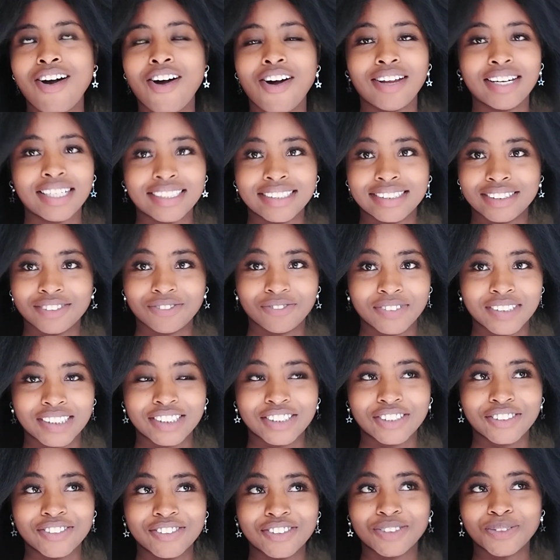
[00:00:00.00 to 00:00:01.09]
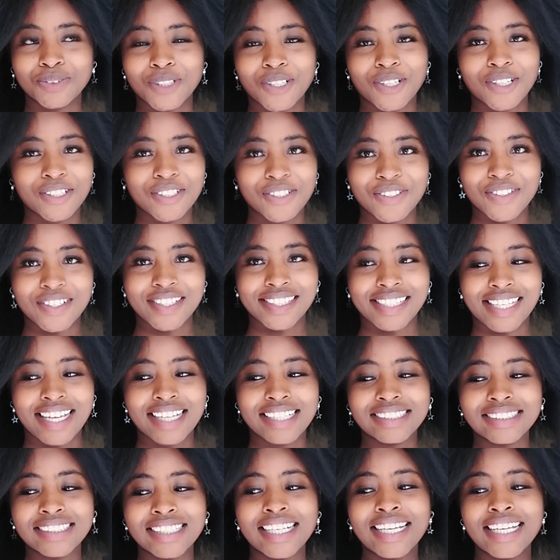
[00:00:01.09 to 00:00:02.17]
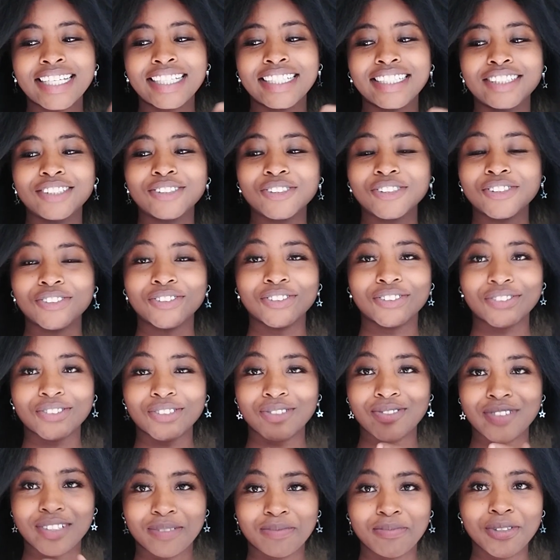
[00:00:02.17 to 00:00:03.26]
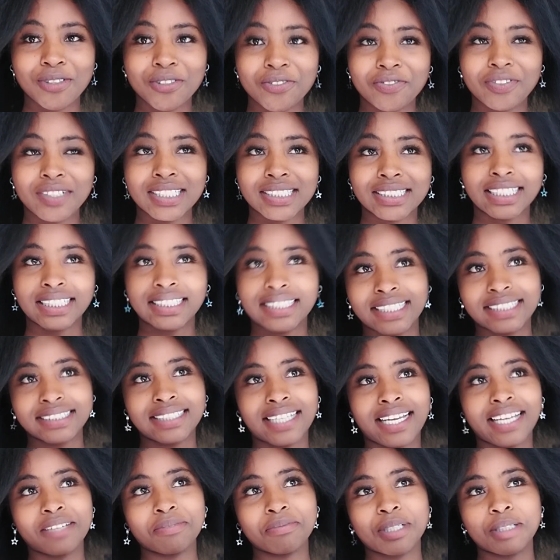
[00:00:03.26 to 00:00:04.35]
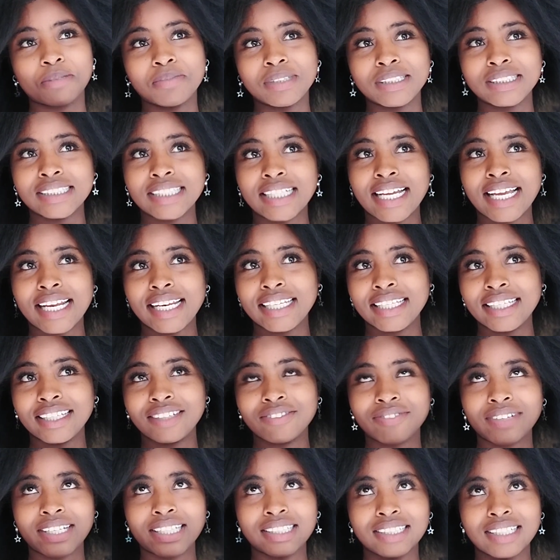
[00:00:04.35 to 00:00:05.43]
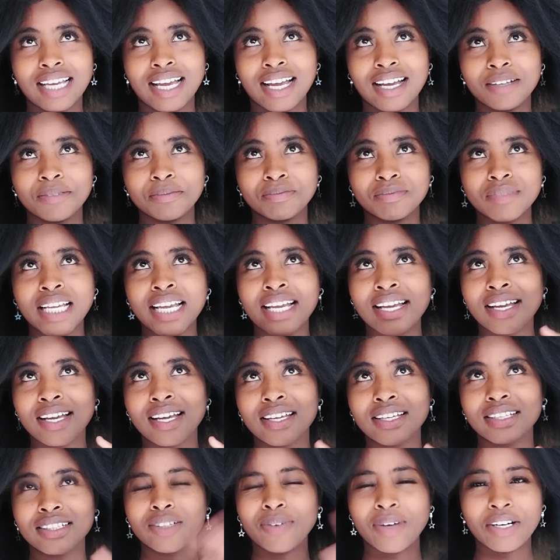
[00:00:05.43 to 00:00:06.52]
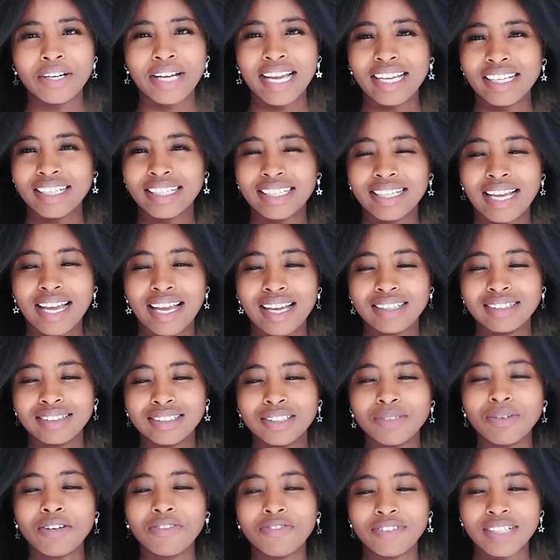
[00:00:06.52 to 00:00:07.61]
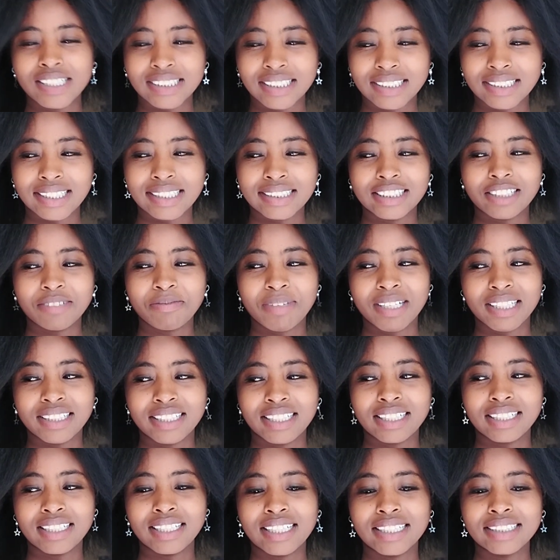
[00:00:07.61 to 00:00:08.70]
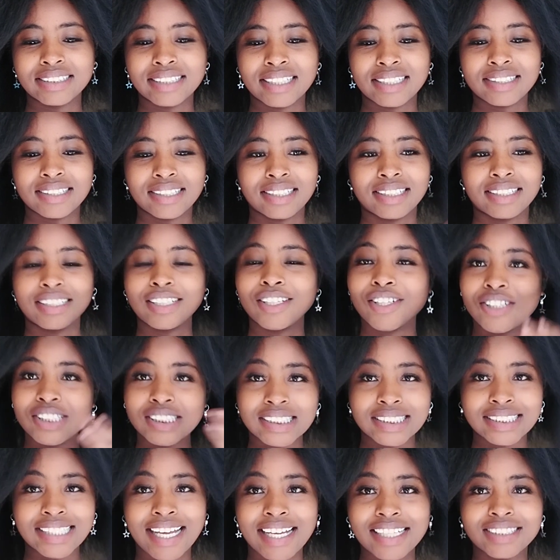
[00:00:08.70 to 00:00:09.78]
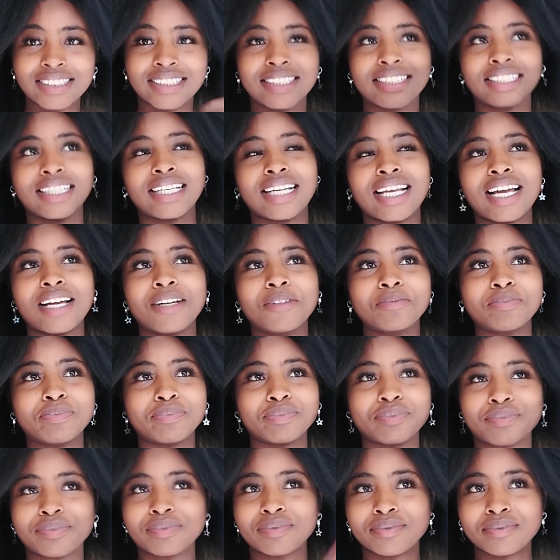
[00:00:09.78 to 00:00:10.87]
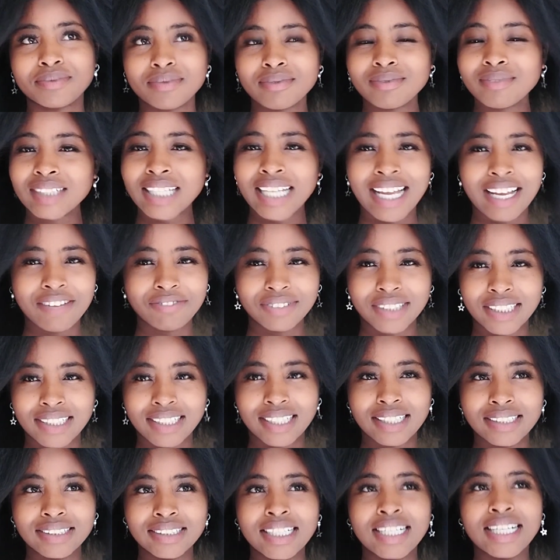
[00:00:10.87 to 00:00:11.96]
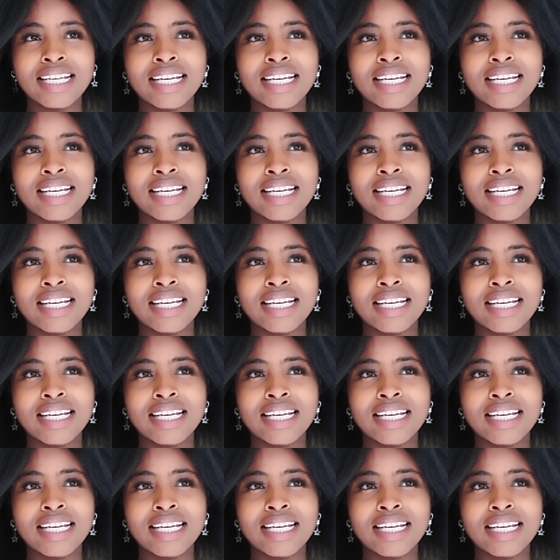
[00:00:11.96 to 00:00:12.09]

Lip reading: all his videos, we all know that he used to school with Blueface at that time, and basically even they were friends at that time, but then later they lost touch, and then after that